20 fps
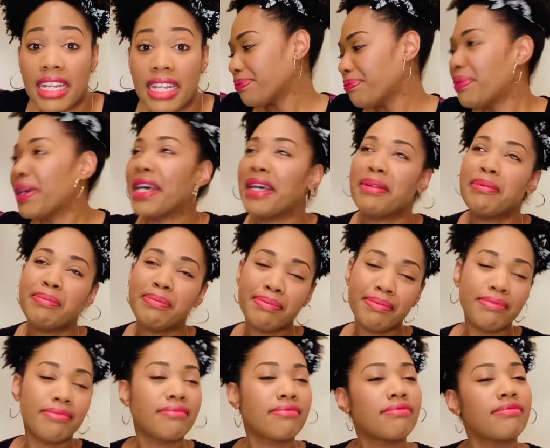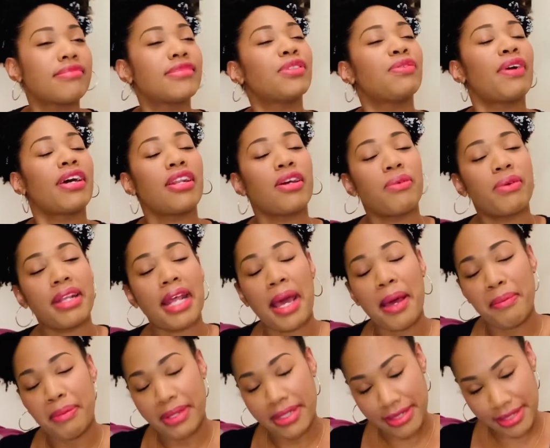But to find out what
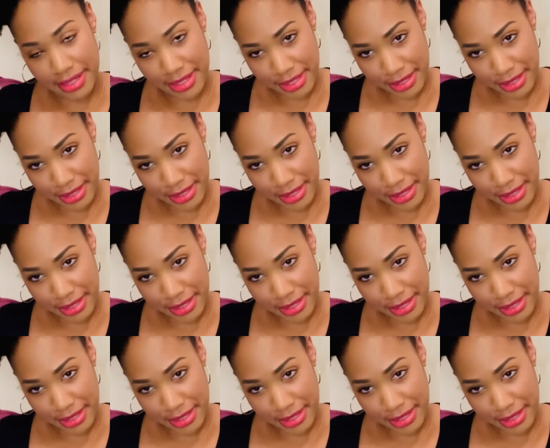happens,